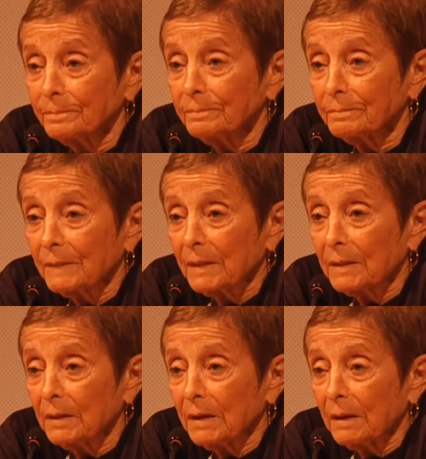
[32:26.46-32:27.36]
And the whole
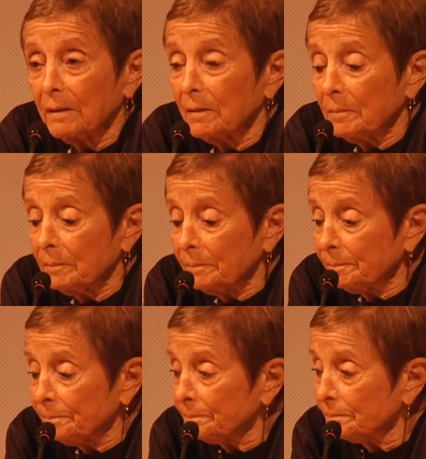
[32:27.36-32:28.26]
field is
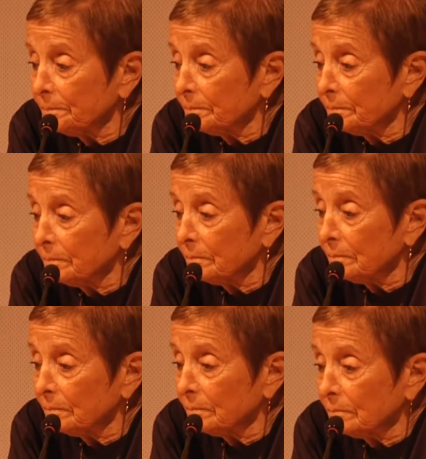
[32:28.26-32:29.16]
choreographed the whole time,
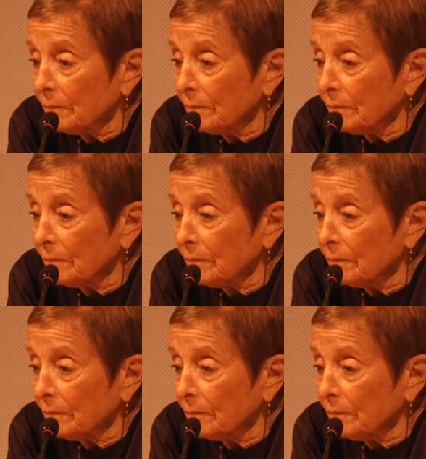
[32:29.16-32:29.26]
so...